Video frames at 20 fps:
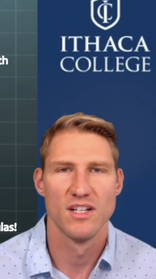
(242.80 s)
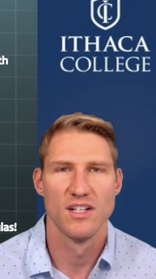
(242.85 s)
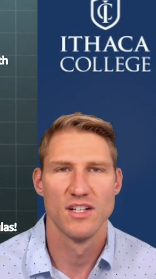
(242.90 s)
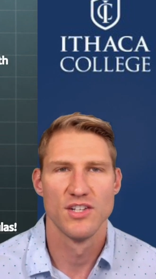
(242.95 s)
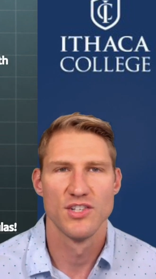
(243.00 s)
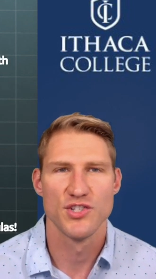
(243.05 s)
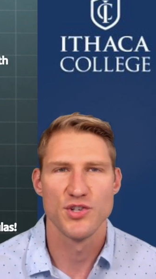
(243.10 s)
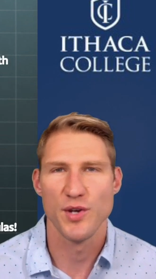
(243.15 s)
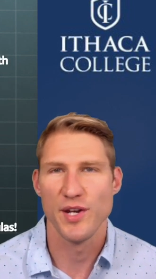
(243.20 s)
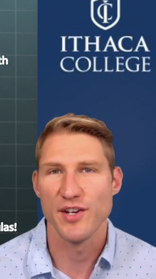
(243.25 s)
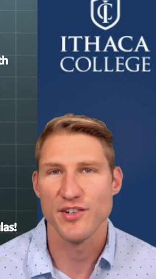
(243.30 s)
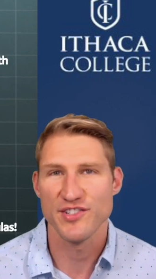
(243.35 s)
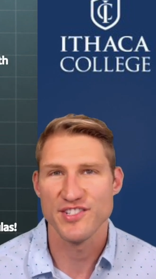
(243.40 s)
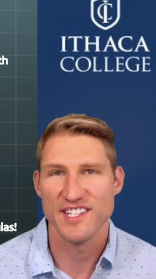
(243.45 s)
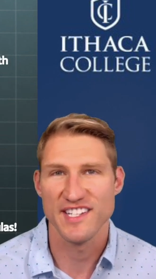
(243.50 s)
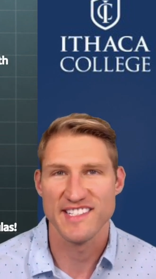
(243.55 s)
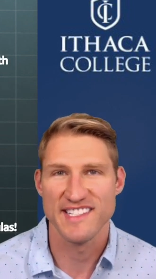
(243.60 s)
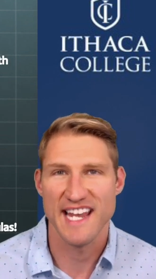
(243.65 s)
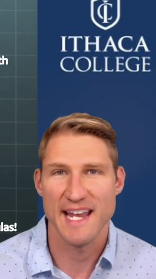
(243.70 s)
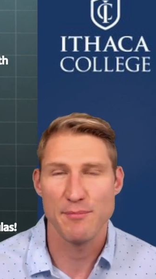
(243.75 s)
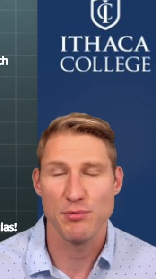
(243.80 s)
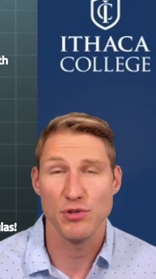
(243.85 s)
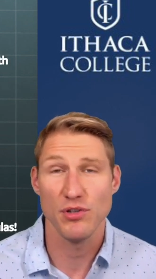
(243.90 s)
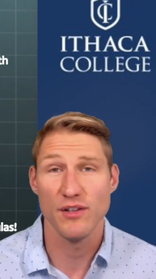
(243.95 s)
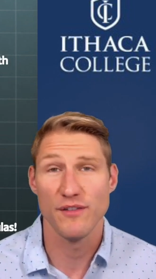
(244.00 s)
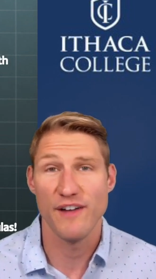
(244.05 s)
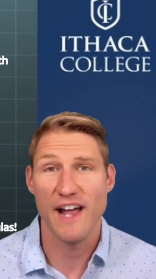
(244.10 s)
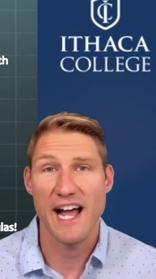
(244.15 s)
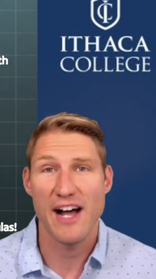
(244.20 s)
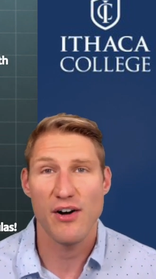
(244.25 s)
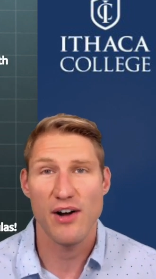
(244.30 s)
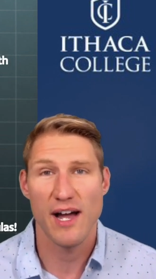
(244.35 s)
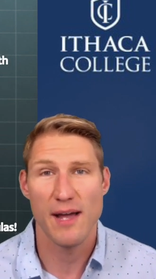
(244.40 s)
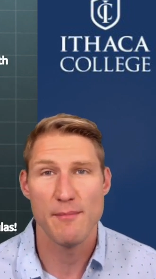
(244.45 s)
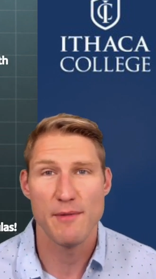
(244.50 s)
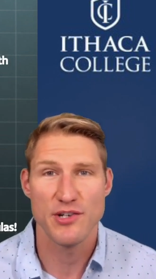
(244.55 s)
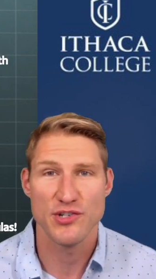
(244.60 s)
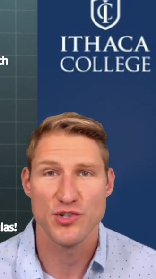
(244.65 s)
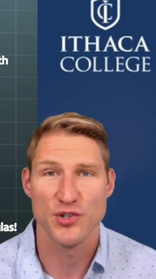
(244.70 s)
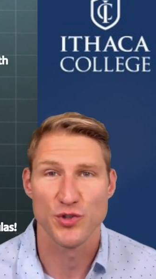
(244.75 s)
So here's an example of how I
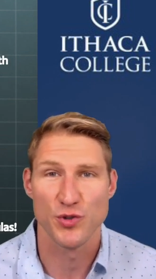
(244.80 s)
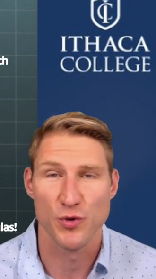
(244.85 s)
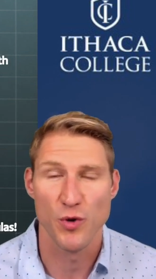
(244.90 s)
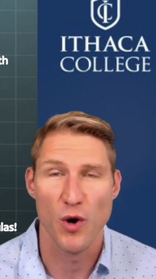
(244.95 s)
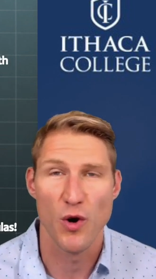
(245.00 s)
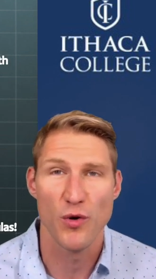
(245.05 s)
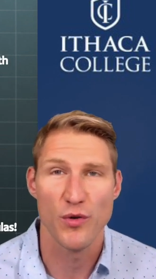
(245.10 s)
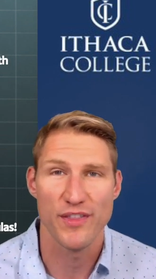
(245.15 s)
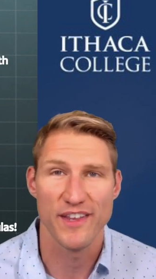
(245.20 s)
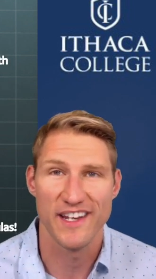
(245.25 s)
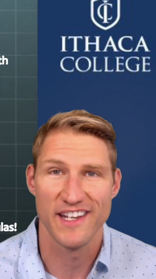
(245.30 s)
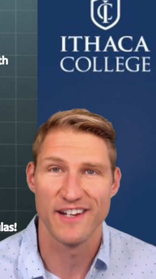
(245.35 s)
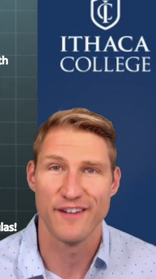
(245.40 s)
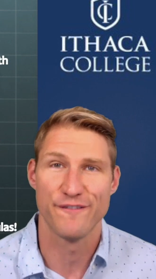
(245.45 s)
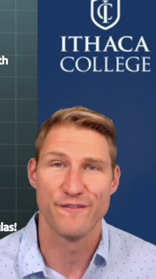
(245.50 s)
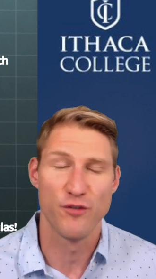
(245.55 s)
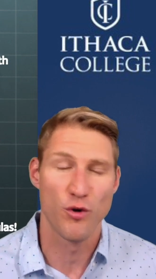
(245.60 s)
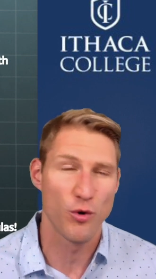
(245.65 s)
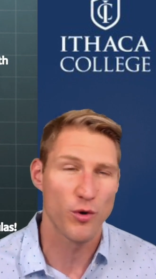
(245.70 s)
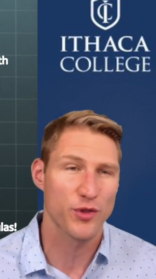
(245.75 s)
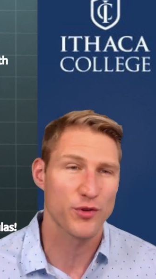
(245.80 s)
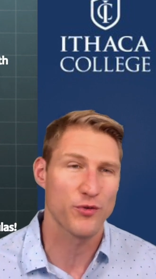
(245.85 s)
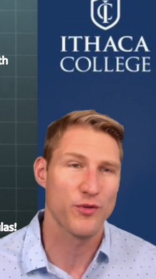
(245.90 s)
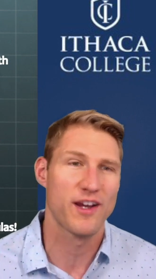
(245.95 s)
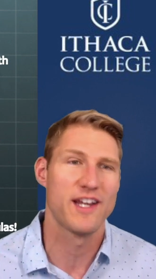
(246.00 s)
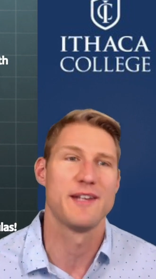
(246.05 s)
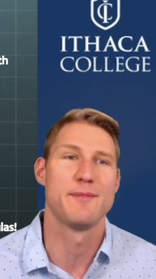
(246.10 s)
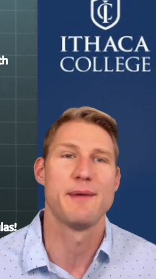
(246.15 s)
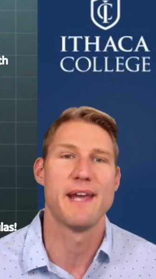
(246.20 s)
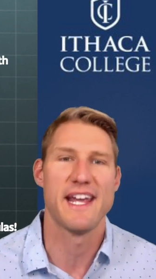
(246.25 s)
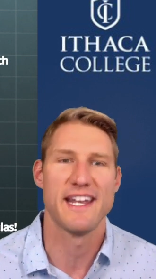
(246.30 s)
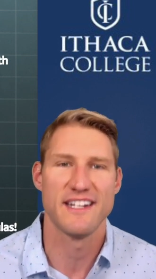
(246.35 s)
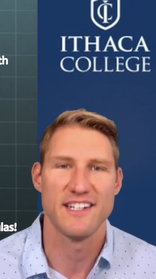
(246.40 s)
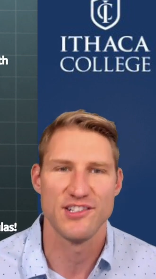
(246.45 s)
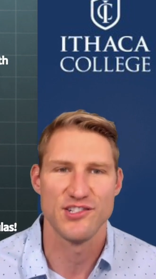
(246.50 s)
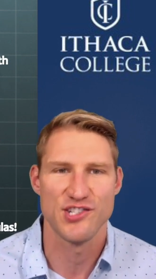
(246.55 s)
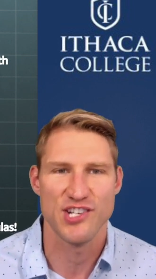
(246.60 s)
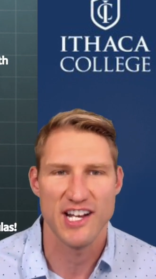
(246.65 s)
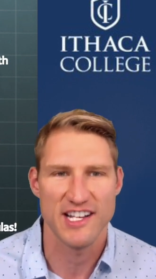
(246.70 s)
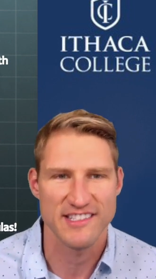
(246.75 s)
measured growth in a 4th grade band
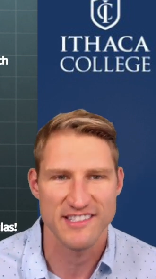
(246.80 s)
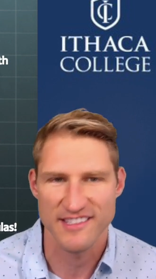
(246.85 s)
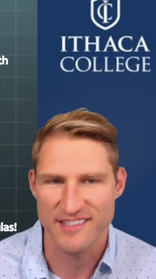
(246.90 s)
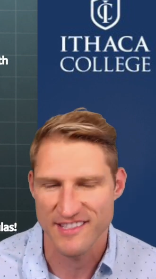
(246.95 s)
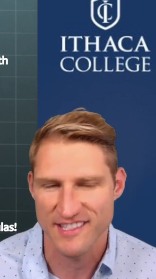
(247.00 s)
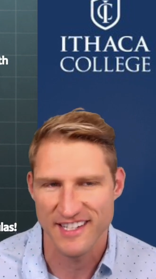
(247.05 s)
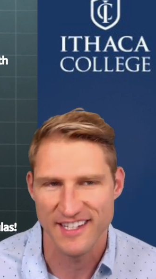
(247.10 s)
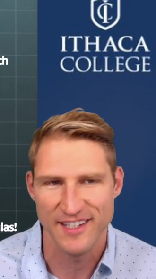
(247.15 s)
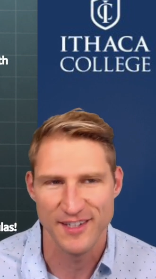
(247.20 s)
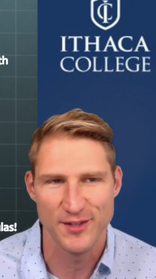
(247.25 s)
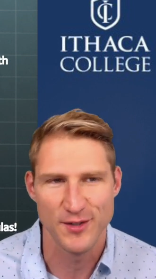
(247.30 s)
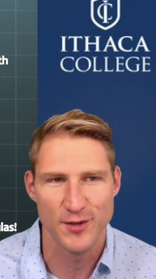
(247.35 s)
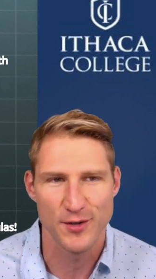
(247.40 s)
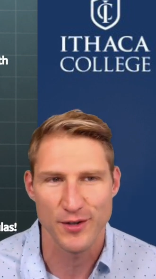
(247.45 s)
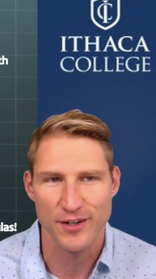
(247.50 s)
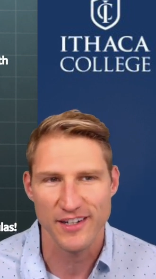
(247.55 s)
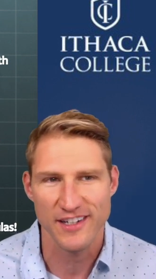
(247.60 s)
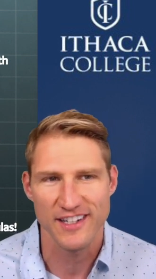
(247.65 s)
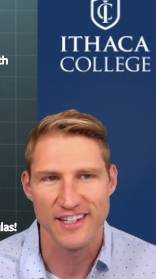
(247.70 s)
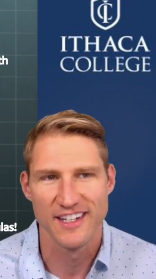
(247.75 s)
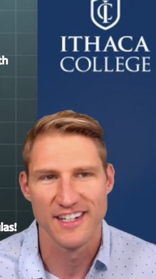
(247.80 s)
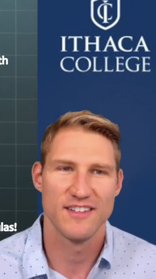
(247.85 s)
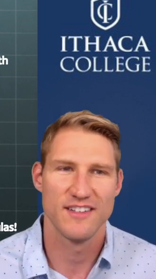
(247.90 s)
in Johnson City, New York.